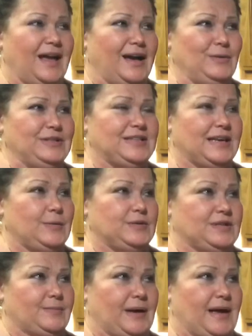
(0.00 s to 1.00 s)
I would say it
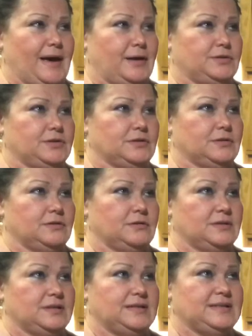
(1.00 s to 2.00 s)
was about
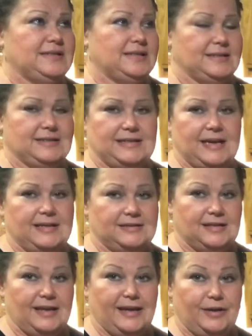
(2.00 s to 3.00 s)
six days
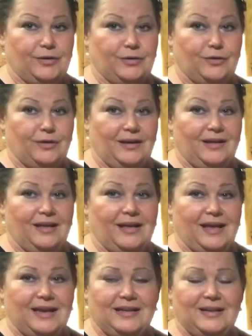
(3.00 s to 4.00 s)
later
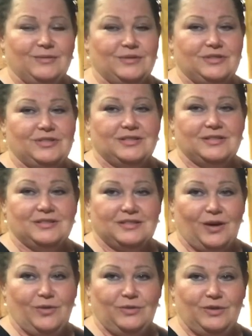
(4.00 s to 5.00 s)
and it was just
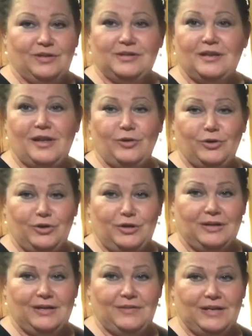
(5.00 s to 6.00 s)
so good. The longer you
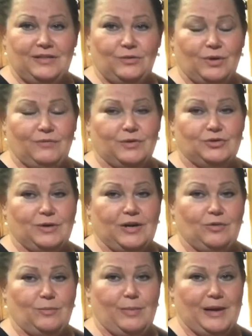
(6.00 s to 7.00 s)
leave it in the refrigerator,
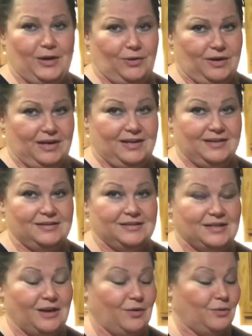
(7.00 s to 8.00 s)
the better it is.
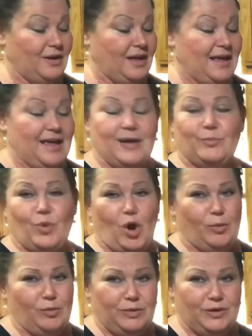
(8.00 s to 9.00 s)
So it
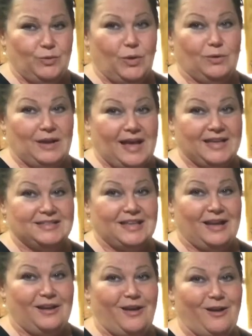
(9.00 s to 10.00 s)
probably won't last
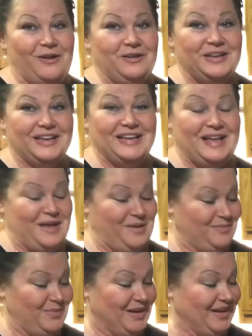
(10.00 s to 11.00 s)
that long,
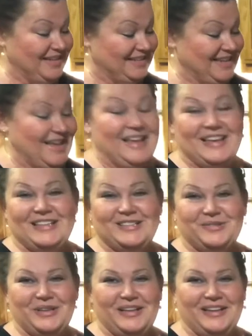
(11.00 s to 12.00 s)
but it's
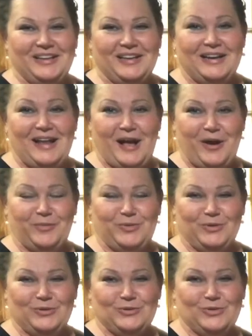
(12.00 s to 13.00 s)
really good, and I hope
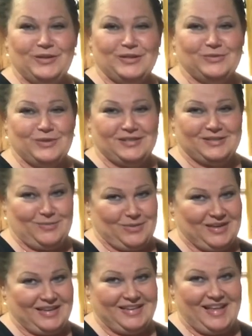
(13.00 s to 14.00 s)
you enjoy this
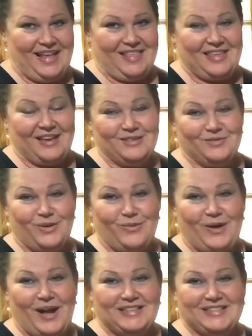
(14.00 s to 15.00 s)
recipe. Thanks for
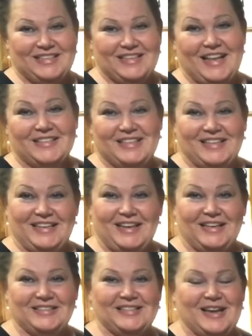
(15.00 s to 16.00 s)
watching. I'll see you
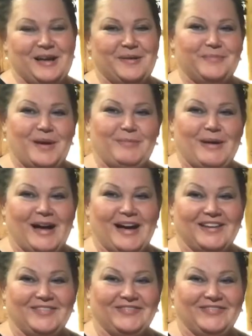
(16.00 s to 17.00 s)
next time.
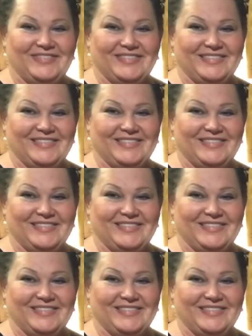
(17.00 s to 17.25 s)
Bye-bye.